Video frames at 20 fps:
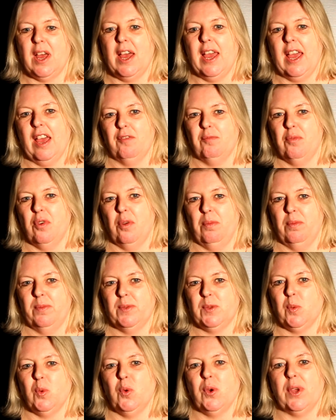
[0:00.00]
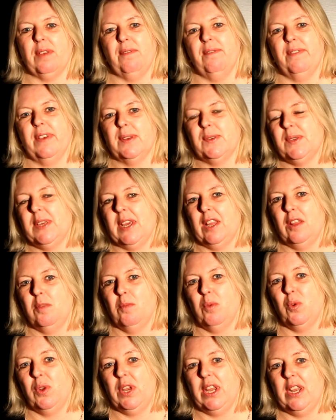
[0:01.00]
I have problems walking first thing in the
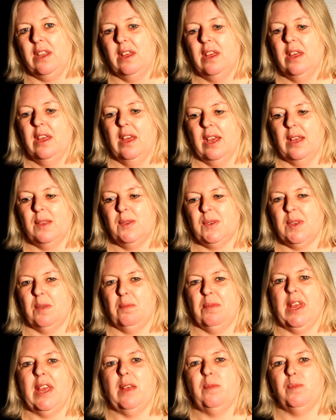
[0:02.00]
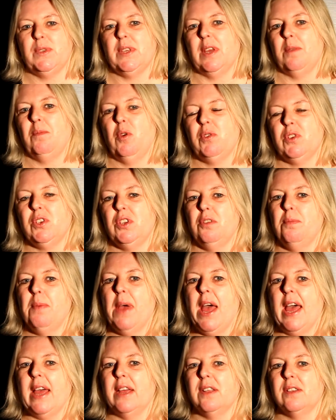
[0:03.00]
morning, and some days I'm not too
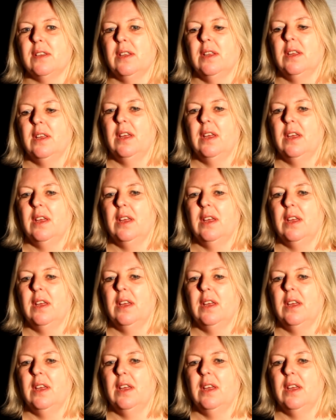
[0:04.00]
bad.